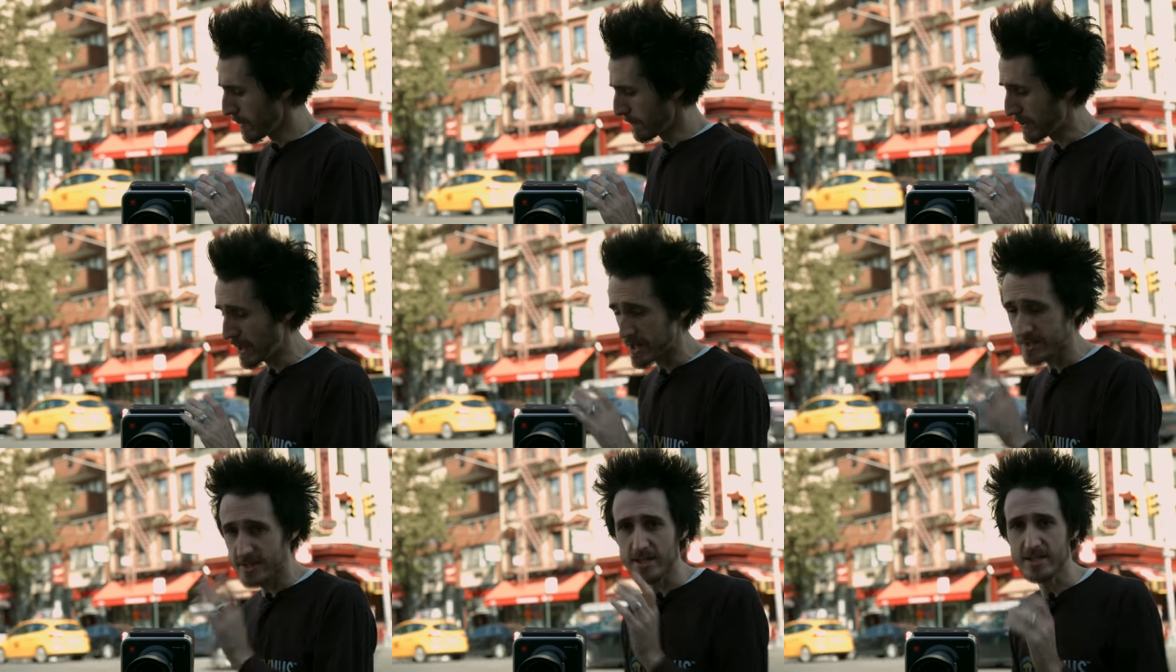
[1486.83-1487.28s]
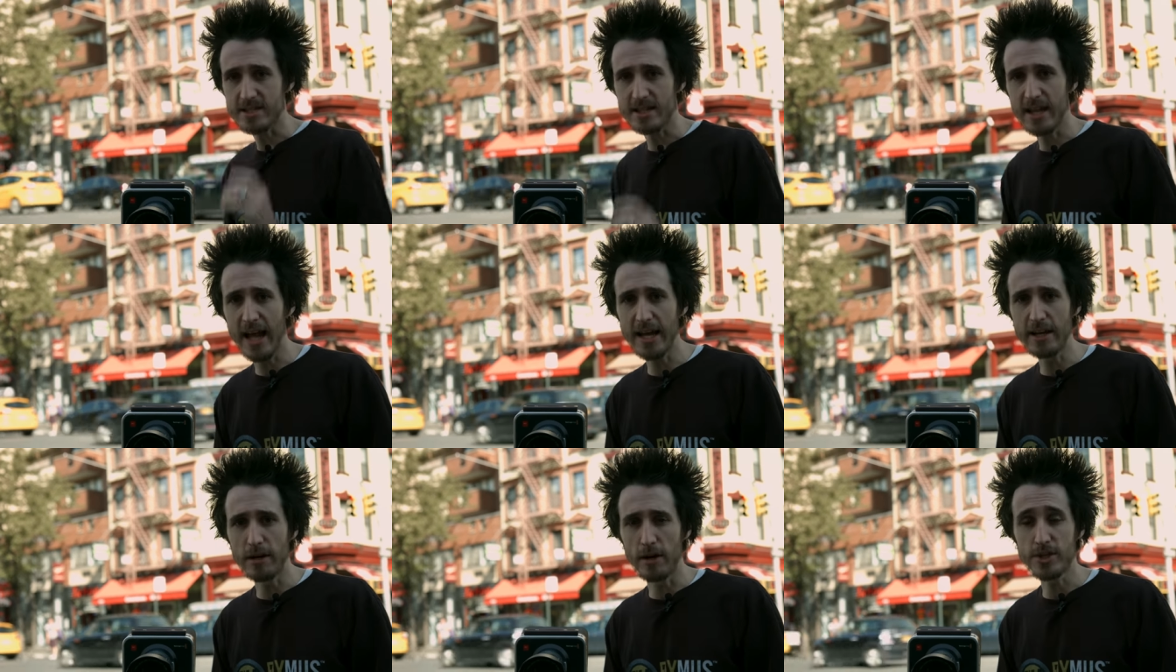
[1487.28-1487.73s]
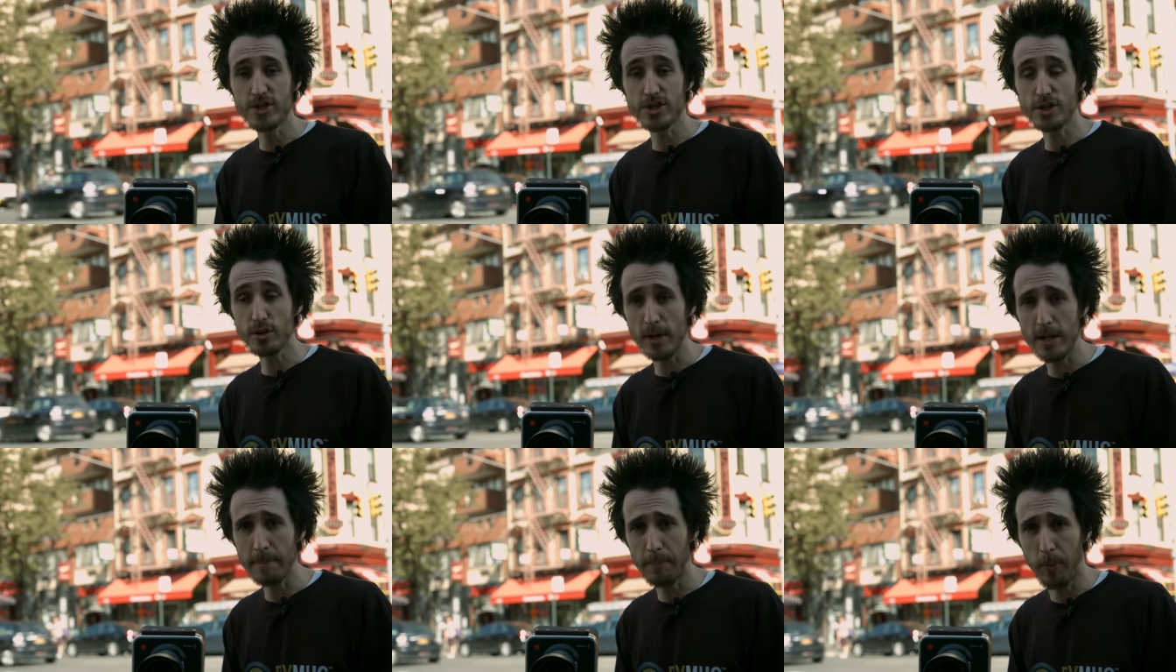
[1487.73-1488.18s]
Plus it's lighter, it's
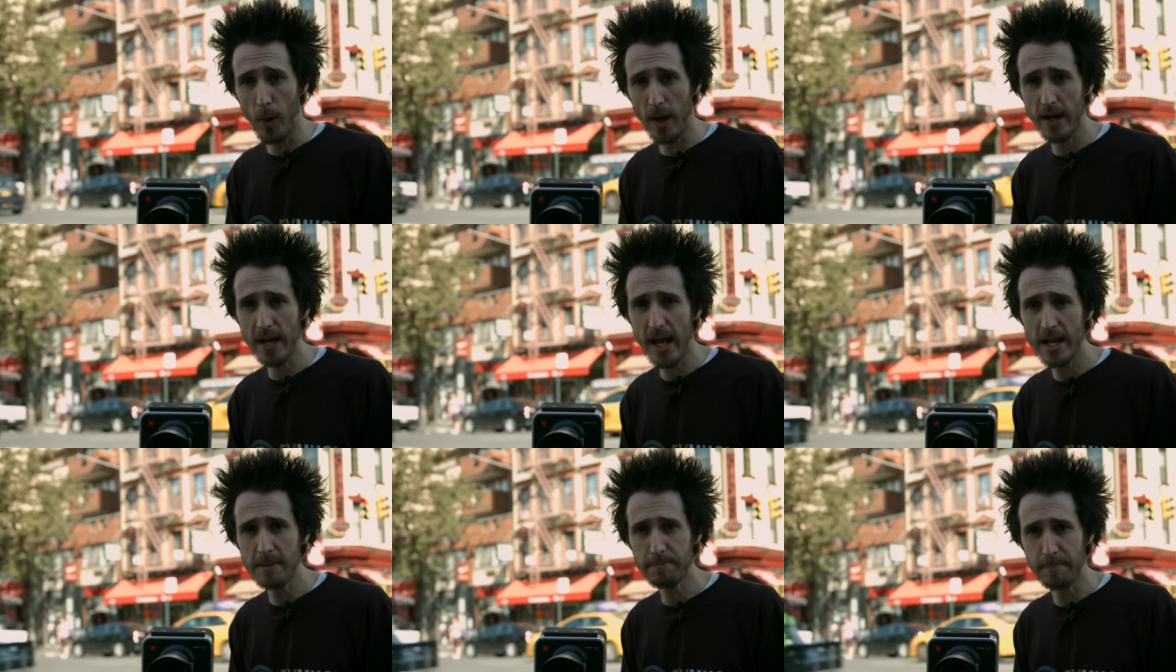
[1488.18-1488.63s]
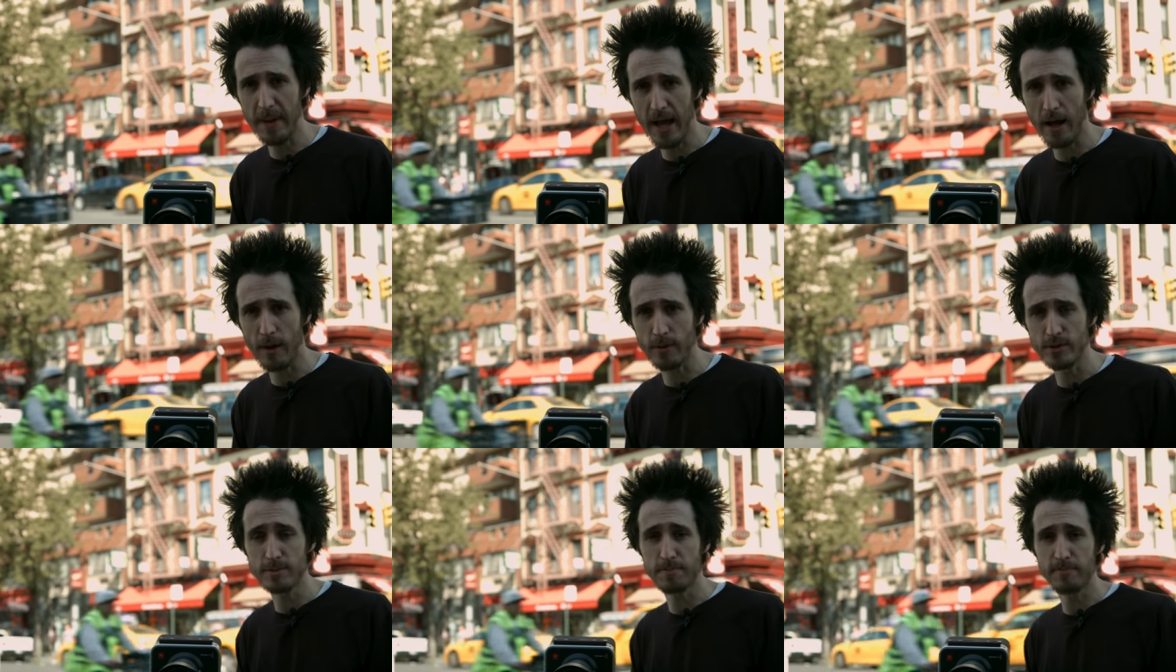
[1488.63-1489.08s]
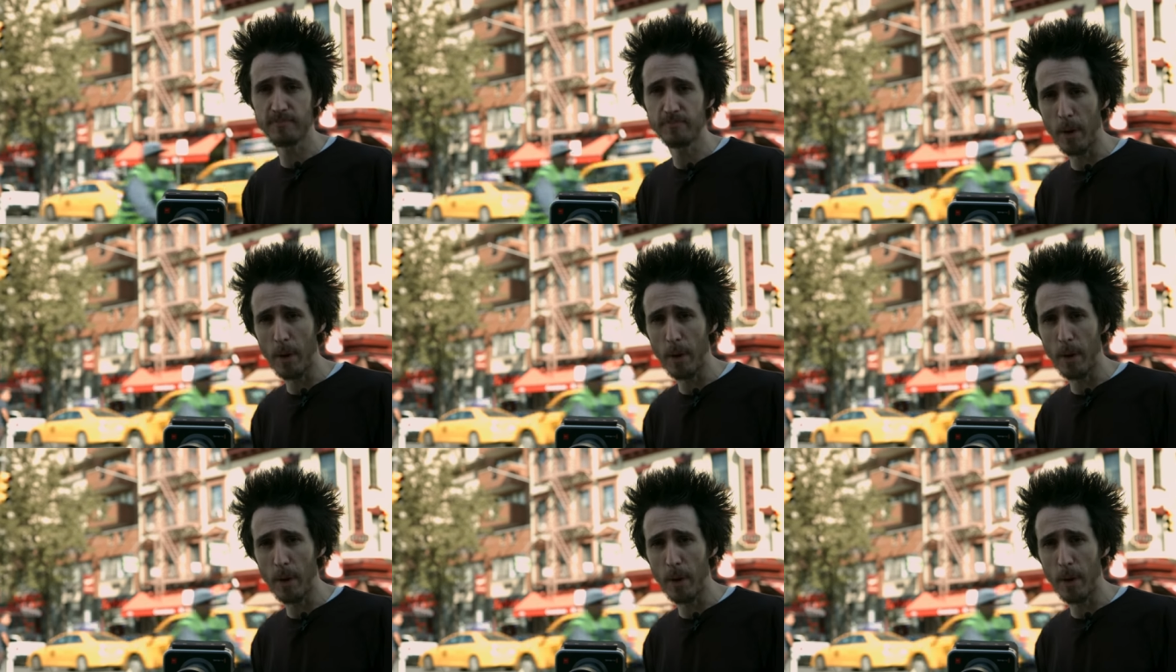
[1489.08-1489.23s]
3.8 pounds.